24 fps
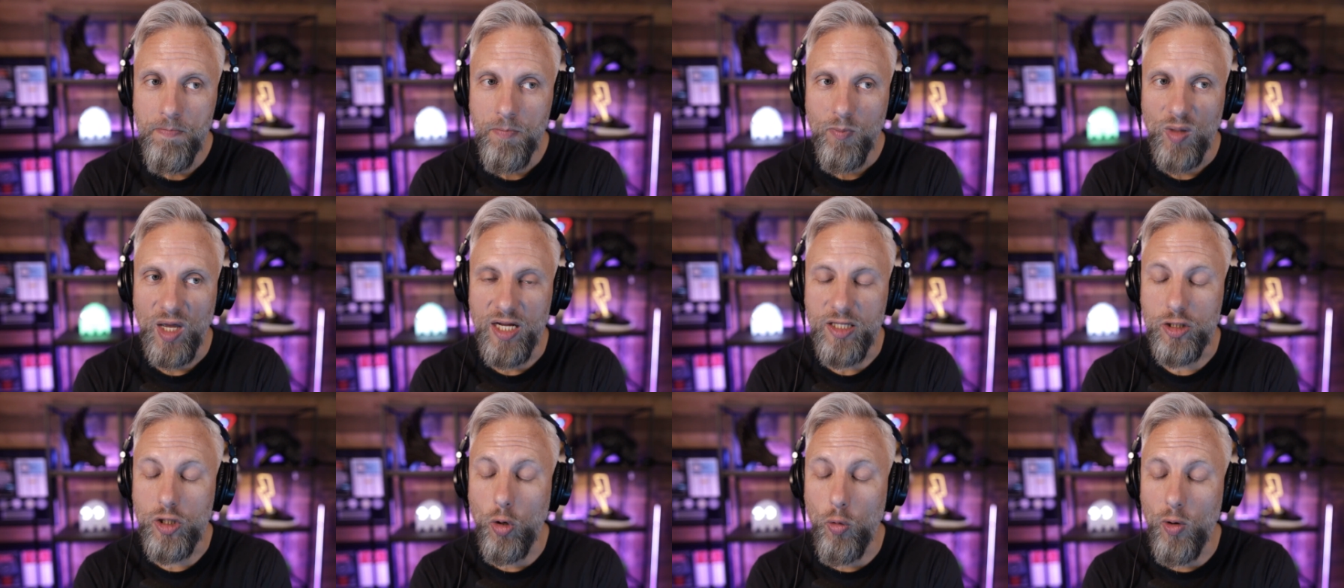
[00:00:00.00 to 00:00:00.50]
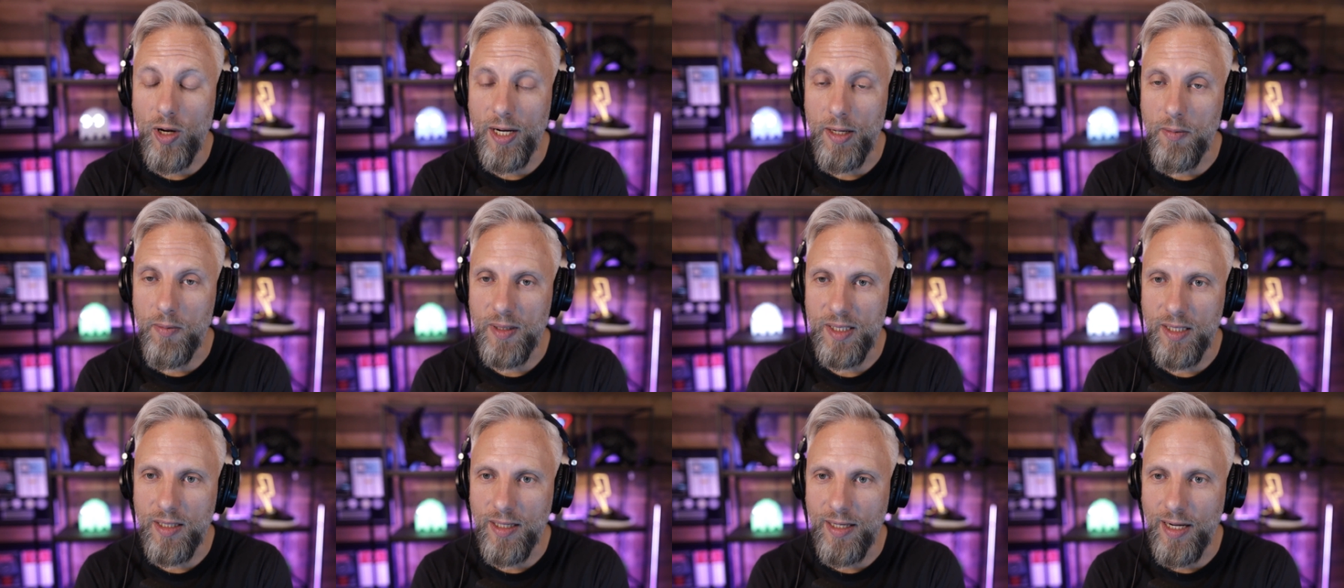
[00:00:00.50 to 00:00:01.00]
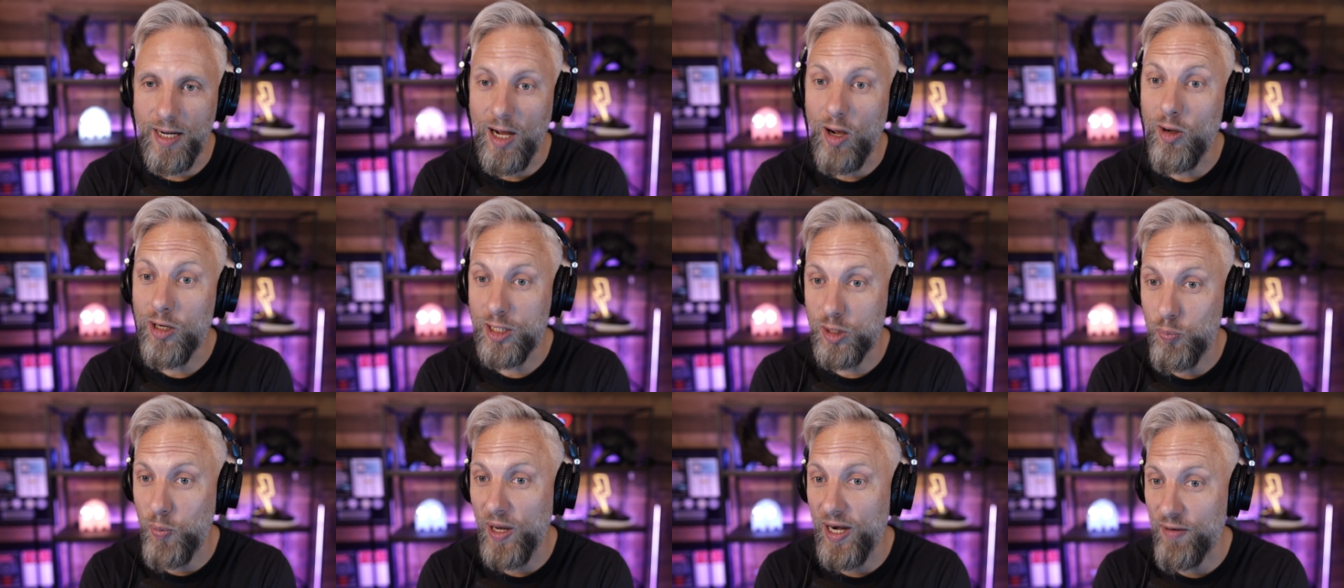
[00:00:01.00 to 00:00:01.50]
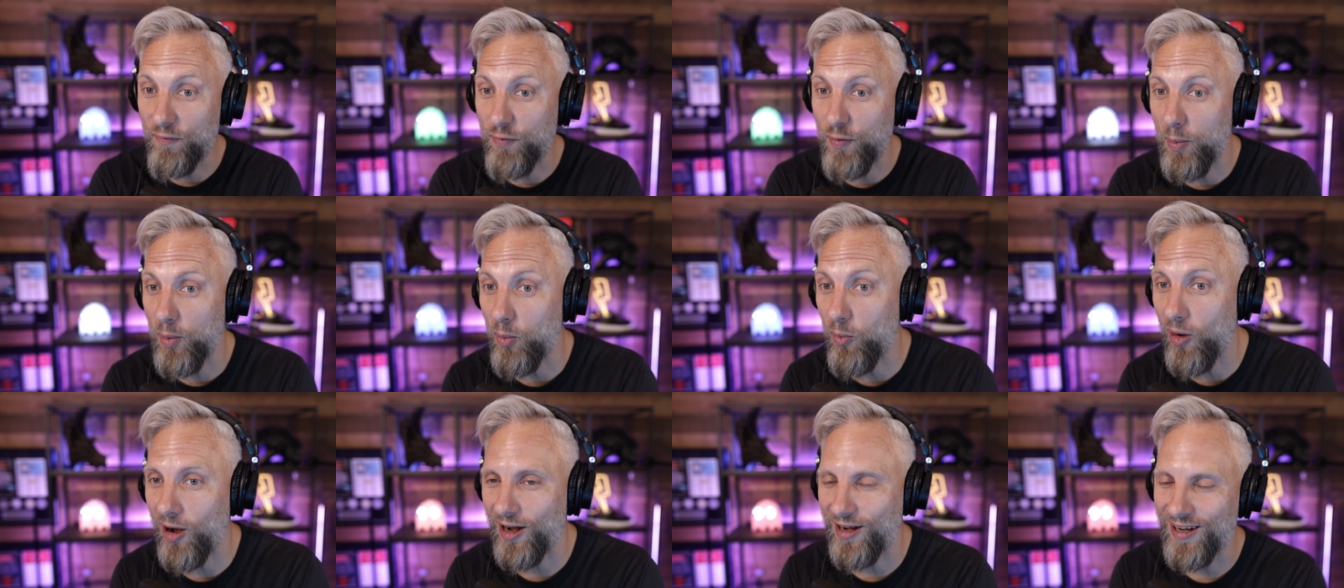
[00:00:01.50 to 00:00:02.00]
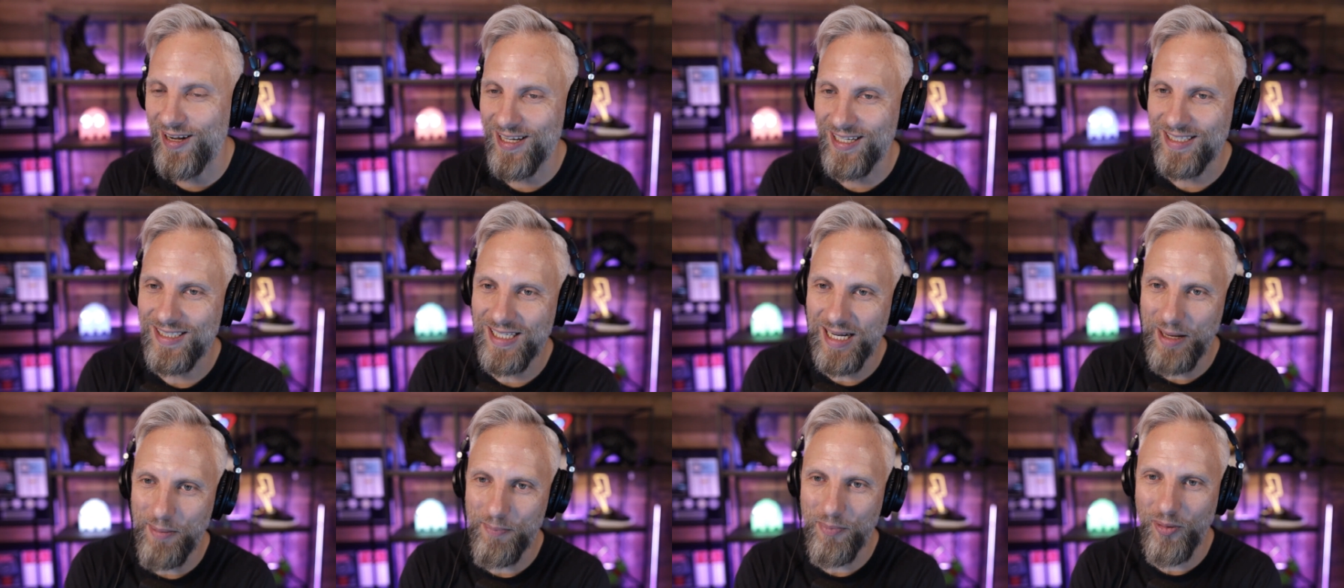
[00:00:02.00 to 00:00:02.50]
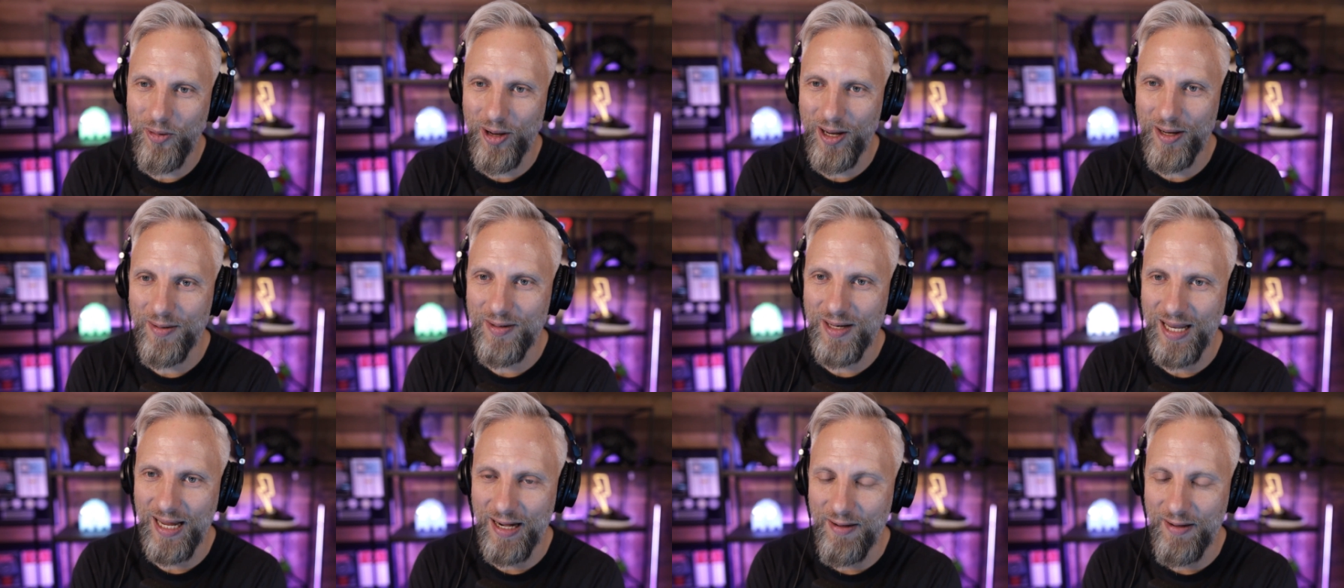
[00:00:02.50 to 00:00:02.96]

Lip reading: And so and I'll explain it from a marketing standpoint,